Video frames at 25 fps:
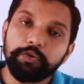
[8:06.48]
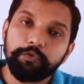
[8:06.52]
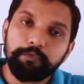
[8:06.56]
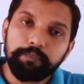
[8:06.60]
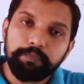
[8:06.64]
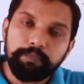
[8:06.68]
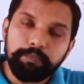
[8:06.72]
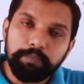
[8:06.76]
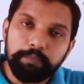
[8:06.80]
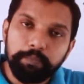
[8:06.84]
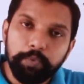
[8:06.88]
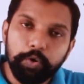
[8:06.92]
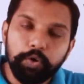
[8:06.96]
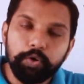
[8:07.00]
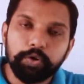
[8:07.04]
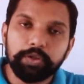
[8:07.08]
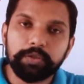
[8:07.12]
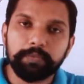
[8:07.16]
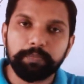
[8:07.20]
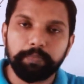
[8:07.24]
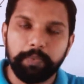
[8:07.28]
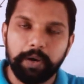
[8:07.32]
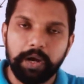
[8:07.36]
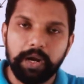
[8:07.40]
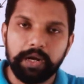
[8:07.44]
of
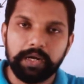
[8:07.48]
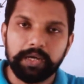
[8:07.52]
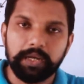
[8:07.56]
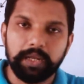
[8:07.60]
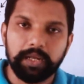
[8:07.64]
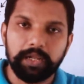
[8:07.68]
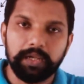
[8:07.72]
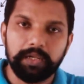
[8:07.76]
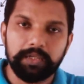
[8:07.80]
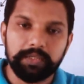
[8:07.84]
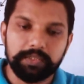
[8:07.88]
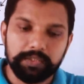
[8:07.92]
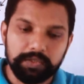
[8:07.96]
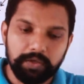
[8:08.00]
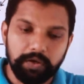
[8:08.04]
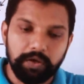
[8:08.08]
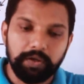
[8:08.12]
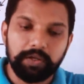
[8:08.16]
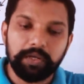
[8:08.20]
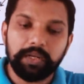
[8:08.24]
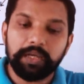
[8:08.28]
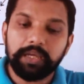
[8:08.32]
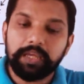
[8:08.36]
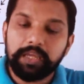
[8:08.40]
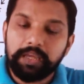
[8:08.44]
both particles
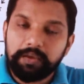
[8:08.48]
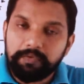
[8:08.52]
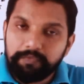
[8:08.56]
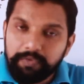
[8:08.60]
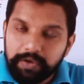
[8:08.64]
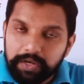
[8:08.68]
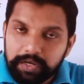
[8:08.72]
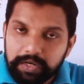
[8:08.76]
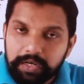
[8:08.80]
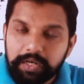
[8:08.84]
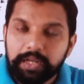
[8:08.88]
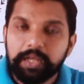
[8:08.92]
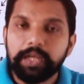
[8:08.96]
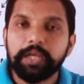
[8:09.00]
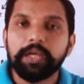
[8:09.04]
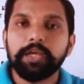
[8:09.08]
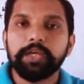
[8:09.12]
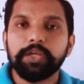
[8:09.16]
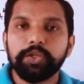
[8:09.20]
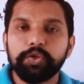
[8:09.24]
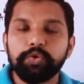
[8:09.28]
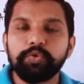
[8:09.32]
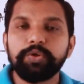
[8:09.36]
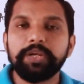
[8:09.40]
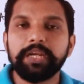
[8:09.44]
on a given
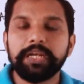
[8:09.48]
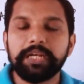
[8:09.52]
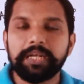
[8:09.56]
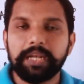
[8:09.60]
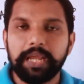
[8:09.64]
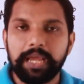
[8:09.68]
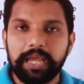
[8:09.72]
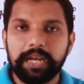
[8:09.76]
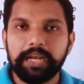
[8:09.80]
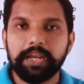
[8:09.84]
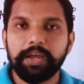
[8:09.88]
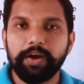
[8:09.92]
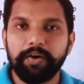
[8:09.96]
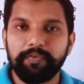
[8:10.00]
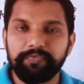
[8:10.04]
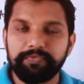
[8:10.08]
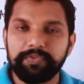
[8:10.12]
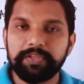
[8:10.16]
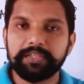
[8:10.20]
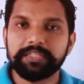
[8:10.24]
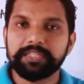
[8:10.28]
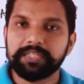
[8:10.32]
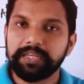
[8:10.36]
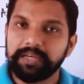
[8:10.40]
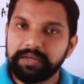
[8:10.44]
unit area of
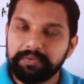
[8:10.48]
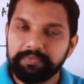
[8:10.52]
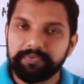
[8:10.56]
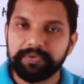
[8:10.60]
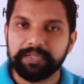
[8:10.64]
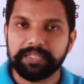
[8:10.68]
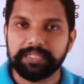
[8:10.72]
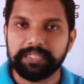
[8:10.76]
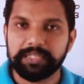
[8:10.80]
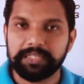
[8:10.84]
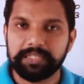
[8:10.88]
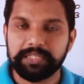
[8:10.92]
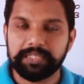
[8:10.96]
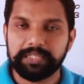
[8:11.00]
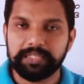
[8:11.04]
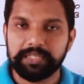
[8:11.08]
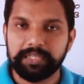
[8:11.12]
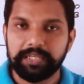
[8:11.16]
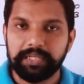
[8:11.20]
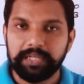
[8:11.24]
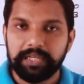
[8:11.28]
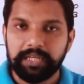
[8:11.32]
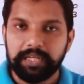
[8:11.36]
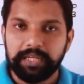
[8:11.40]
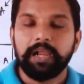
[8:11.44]
the
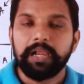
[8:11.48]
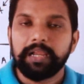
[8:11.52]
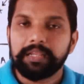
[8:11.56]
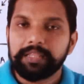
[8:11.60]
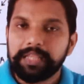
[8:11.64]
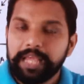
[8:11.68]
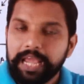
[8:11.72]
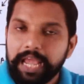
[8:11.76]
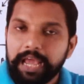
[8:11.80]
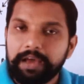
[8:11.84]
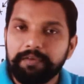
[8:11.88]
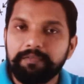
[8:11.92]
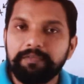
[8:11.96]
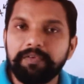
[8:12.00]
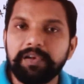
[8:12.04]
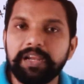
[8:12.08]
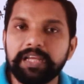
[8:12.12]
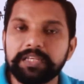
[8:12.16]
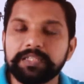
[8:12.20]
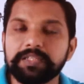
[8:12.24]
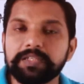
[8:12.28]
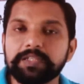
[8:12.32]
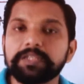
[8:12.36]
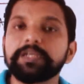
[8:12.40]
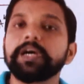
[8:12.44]
surface, they have
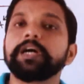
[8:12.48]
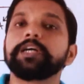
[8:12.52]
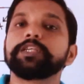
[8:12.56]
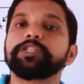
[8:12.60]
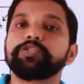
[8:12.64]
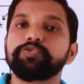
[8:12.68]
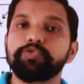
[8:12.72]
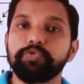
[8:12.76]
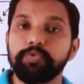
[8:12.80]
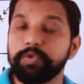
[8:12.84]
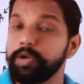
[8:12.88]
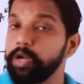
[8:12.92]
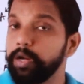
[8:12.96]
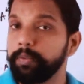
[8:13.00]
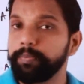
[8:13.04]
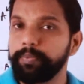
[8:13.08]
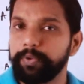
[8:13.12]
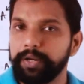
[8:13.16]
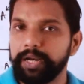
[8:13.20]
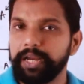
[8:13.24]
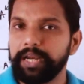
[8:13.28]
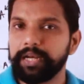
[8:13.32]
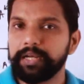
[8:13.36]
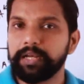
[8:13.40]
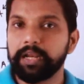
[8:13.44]
less chance to
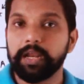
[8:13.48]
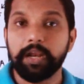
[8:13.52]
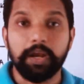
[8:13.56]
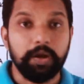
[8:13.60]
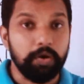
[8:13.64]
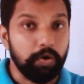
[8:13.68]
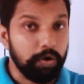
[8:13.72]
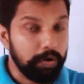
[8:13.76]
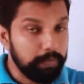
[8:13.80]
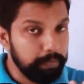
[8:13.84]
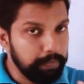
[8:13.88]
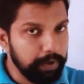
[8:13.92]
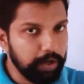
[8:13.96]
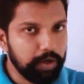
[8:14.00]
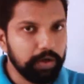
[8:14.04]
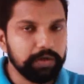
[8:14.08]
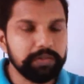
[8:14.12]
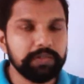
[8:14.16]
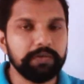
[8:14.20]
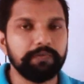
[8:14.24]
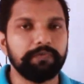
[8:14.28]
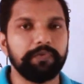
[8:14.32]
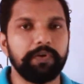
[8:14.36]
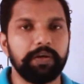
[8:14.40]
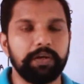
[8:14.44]
evaporate, not
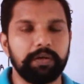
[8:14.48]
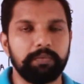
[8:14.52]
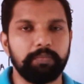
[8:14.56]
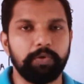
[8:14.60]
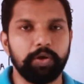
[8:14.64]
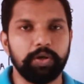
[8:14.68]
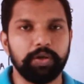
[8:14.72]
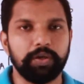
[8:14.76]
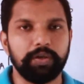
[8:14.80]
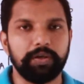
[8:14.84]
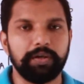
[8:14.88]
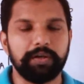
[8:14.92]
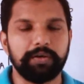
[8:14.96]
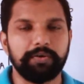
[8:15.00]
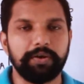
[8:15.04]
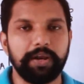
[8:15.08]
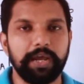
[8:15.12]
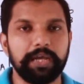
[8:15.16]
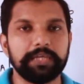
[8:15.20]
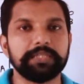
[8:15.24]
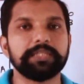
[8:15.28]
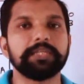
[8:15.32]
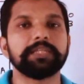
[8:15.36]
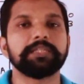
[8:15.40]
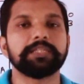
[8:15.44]
because of intermolecular
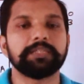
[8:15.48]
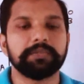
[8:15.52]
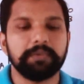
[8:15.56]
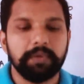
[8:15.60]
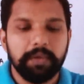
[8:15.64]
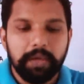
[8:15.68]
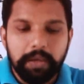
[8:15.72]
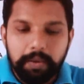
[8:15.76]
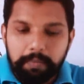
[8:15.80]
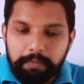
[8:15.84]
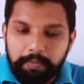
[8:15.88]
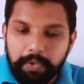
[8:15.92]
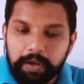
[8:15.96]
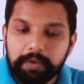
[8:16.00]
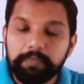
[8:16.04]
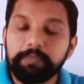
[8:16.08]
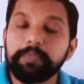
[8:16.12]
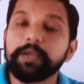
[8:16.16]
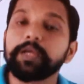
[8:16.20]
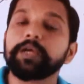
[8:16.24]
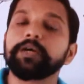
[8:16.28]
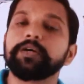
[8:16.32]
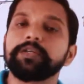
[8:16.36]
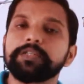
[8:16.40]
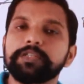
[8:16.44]
attractions, but
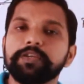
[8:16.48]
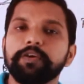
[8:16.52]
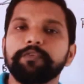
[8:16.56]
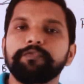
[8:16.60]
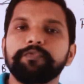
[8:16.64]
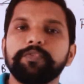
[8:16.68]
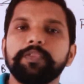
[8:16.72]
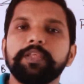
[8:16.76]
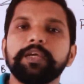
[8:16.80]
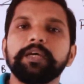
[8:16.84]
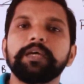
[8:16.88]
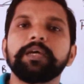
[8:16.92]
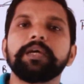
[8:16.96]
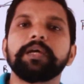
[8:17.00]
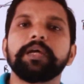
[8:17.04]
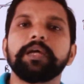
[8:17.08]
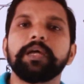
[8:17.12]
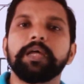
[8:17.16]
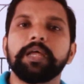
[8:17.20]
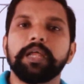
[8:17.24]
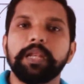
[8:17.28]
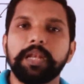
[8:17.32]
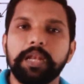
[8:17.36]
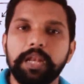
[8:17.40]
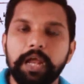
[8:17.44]
because of the
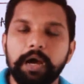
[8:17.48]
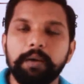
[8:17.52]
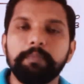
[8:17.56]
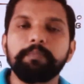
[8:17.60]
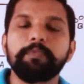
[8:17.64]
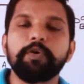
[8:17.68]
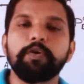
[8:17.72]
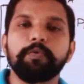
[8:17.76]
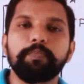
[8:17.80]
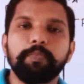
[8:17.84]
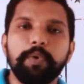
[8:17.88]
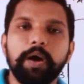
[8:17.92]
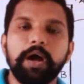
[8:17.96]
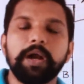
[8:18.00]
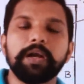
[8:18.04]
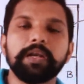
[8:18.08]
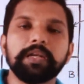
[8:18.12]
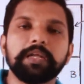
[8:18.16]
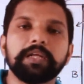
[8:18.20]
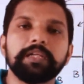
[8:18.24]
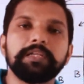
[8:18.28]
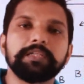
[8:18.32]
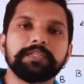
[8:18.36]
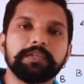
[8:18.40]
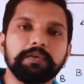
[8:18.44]
number of
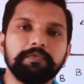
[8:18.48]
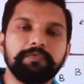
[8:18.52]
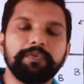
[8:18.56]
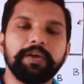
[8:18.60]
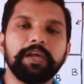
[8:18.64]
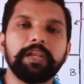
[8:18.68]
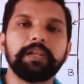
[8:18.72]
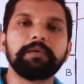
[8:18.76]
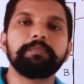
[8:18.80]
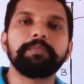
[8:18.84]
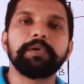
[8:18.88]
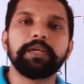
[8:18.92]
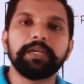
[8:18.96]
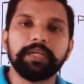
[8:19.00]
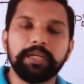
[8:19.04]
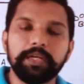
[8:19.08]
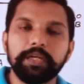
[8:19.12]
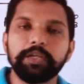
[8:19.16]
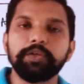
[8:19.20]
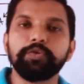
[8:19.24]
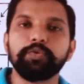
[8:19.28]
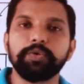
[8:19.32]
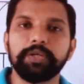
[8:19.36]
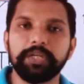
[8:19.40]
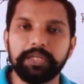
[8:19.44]
particles available in a
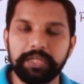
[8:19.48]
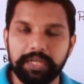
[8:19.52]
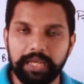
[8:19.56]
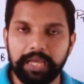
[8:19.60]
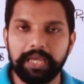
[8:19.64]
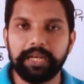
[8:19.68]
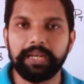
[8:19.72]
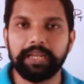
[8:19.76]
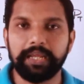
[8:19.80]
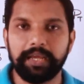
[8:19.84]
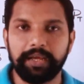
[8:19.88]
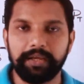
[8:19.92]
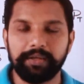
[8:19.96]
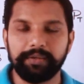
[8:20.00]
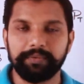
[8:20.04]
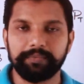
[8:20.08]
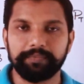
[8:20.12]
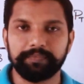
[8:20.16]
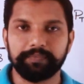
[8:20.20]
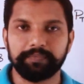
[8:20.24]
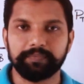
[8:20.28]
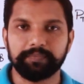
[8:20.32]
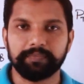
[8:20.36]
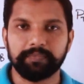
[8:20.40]
unit area.